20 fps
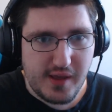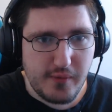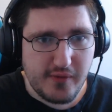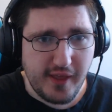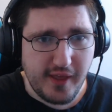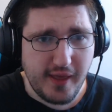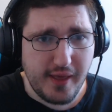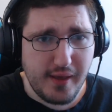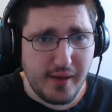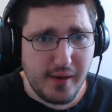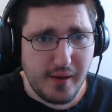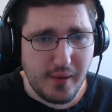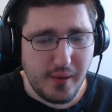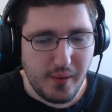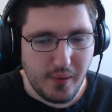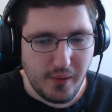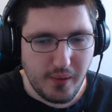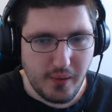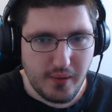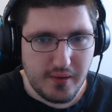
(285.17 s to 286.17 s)
What the
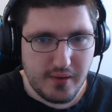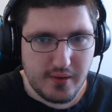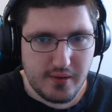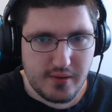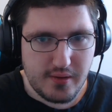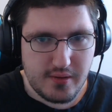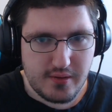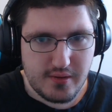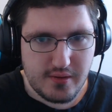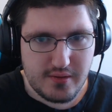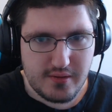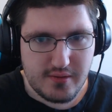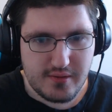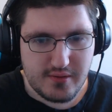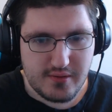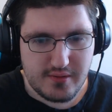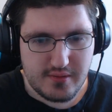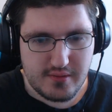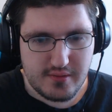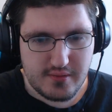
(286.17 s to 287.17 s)
hell?
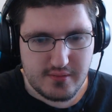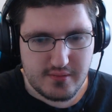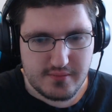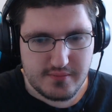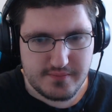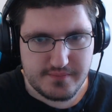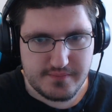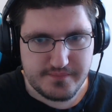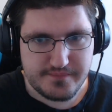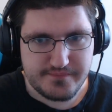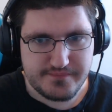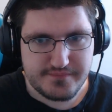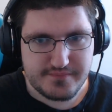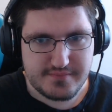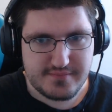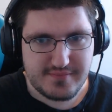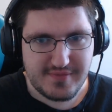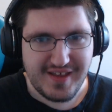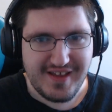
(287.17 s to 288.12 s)
free ride